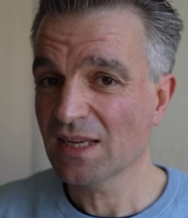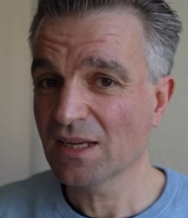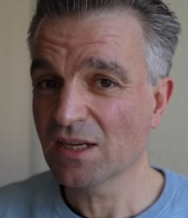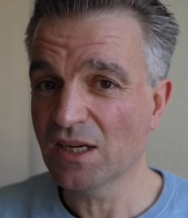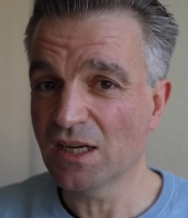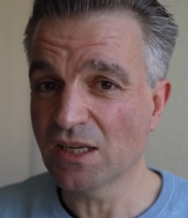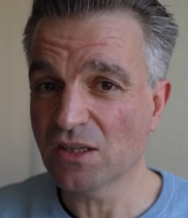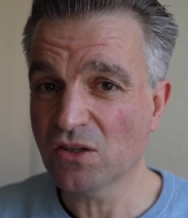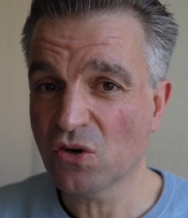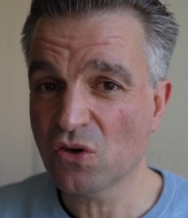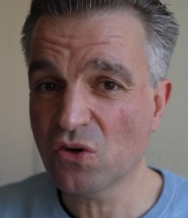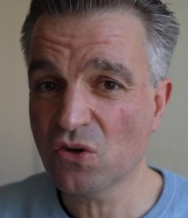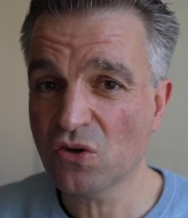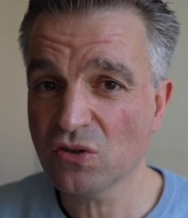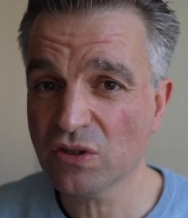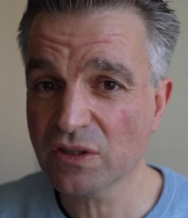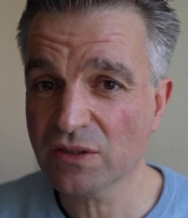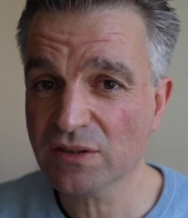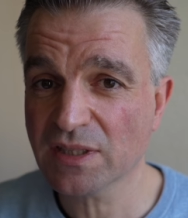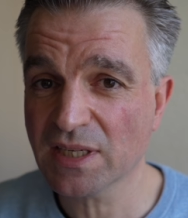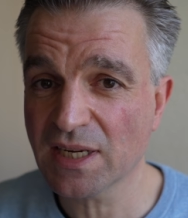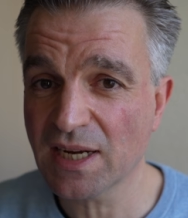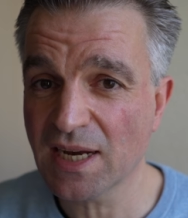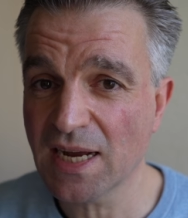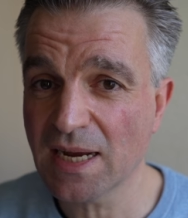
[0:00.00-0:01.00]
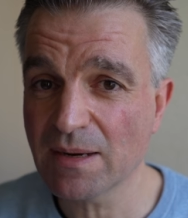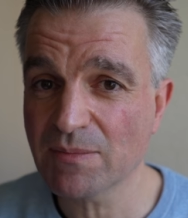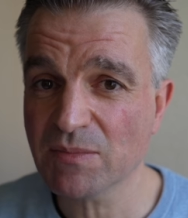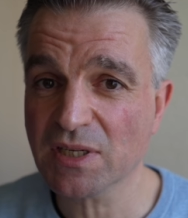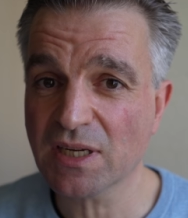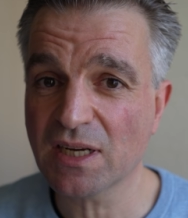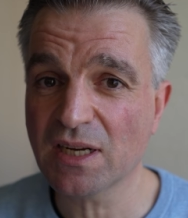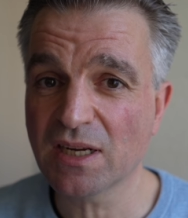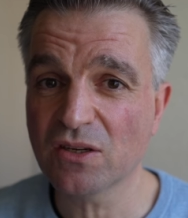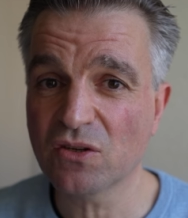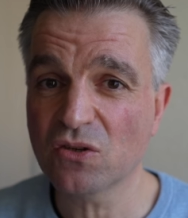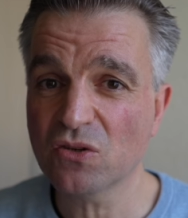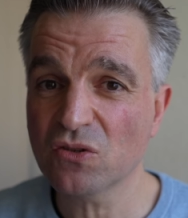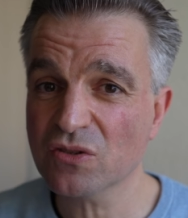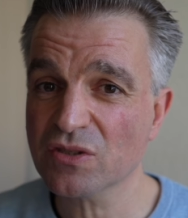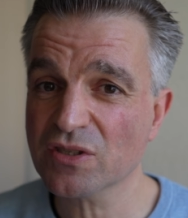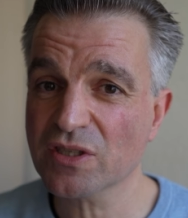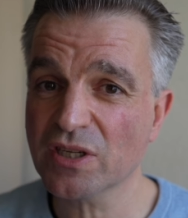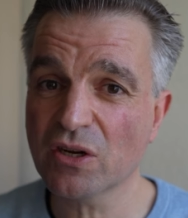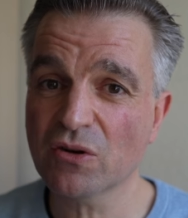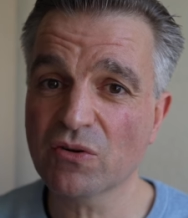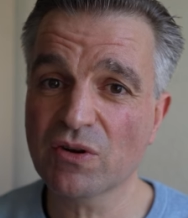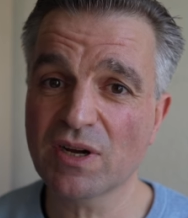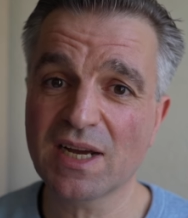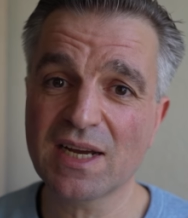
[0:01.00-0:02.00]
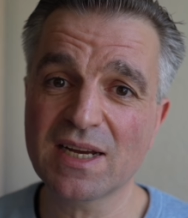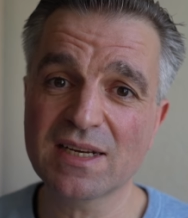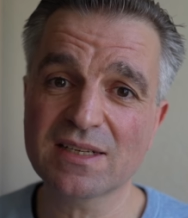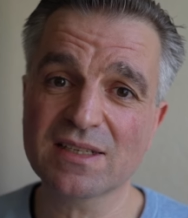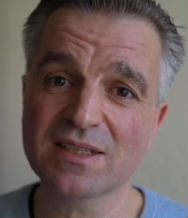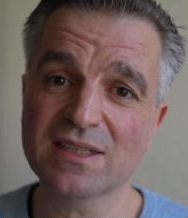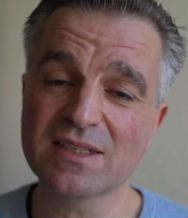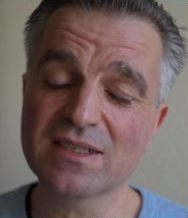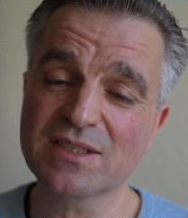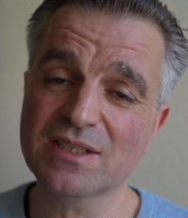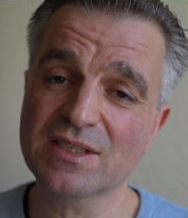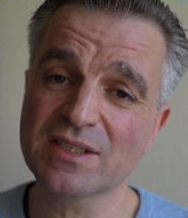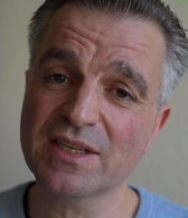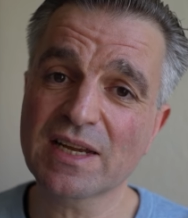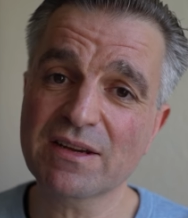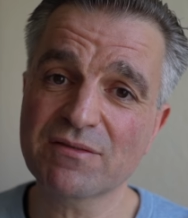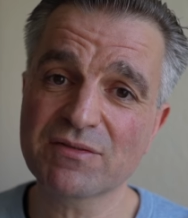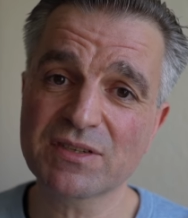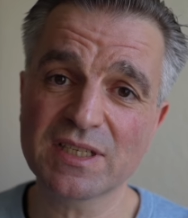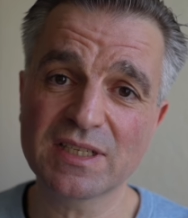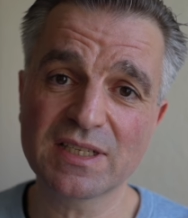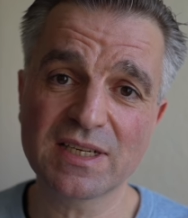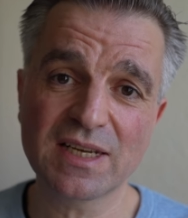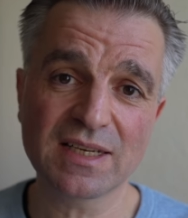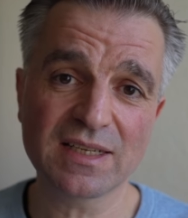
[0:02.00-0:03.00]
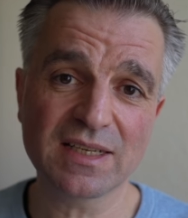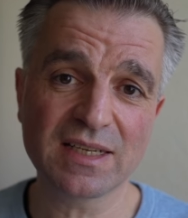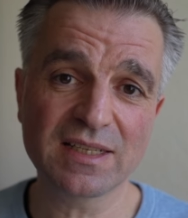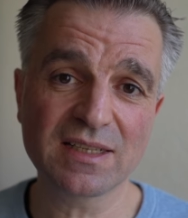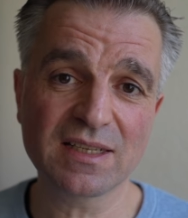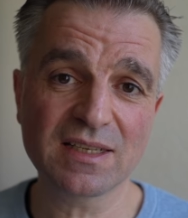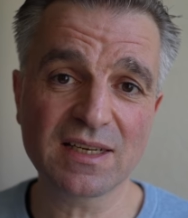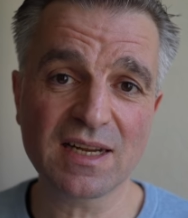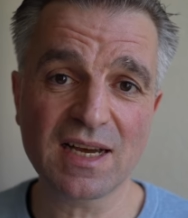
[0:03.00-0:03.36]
At all times, I also had a safety net in that